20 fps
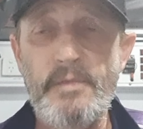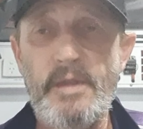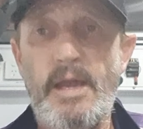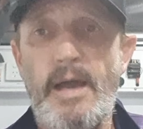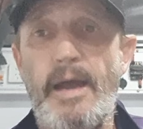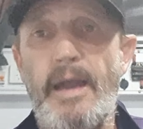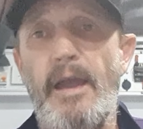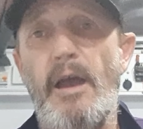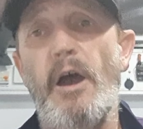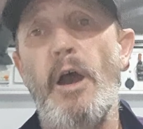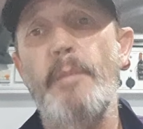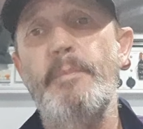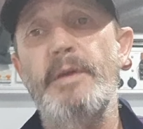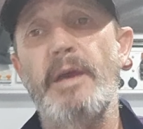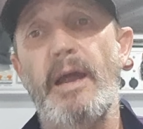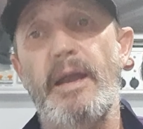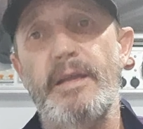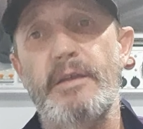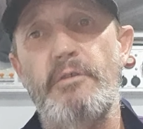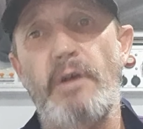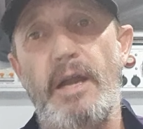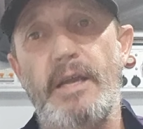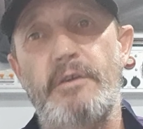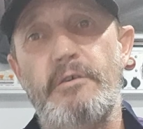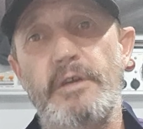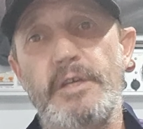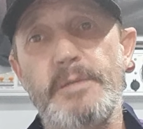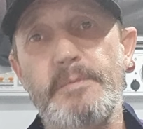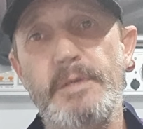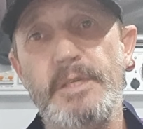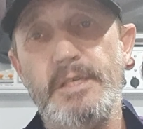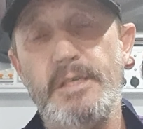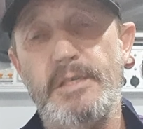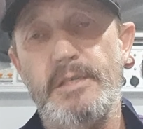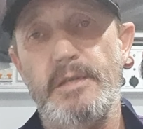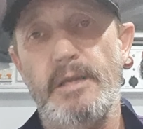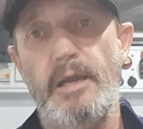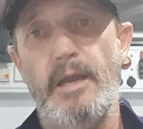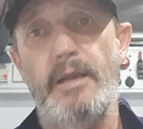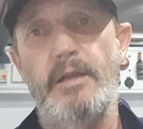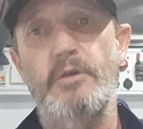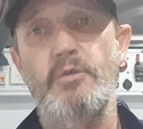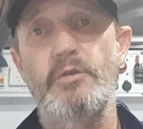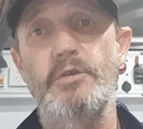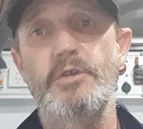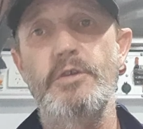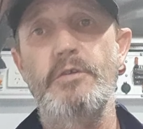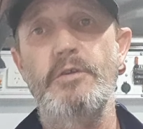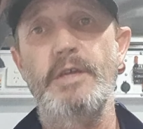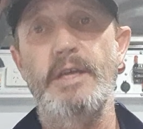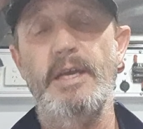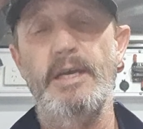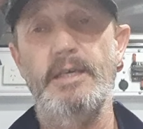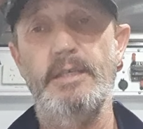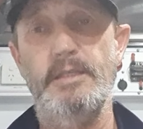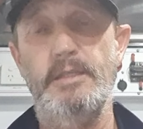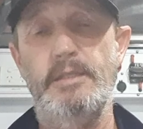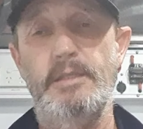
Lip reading: Hey, I hope you had a great Christmas and a good New Year.